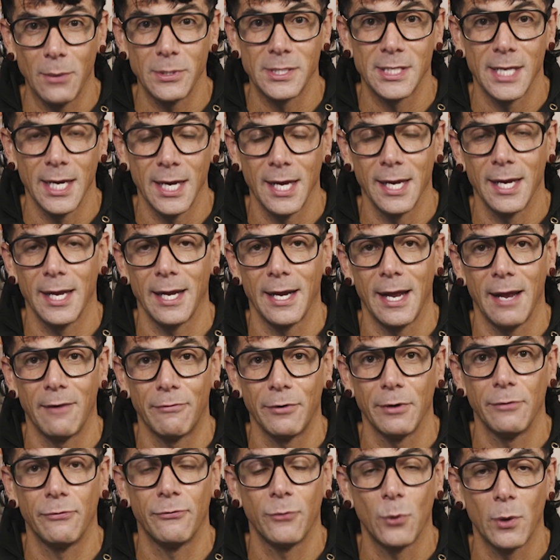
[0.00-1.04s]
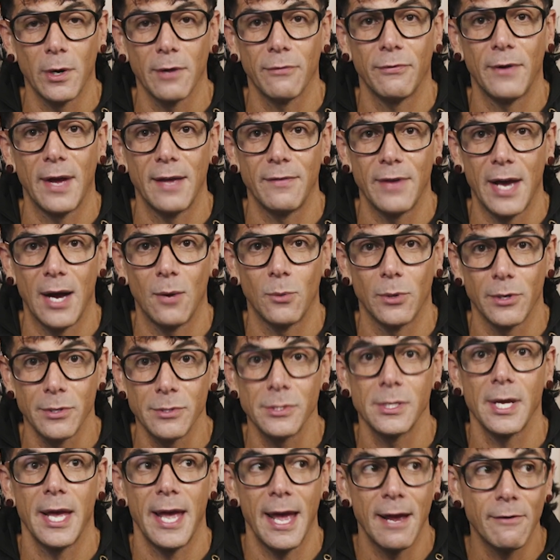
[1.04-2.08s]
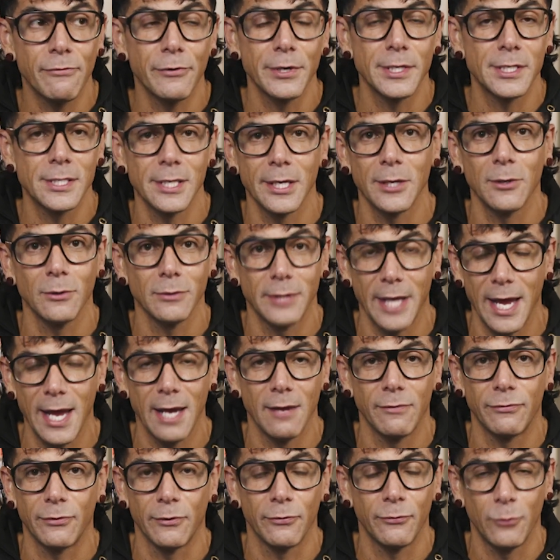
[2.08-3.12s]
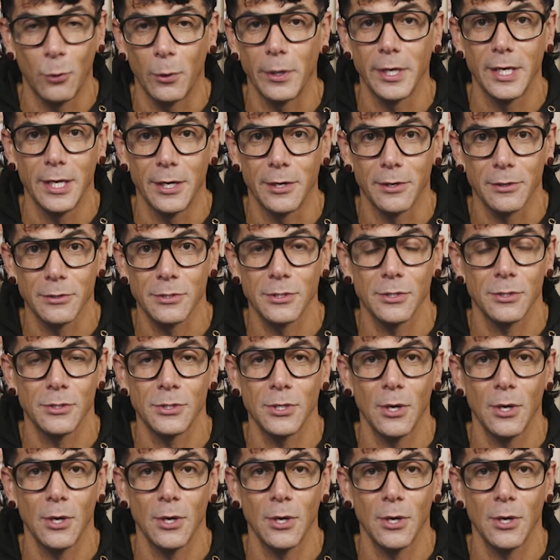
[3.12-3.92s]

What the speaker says: I was taking it every 4 to 5 hours, every single day for 4 years.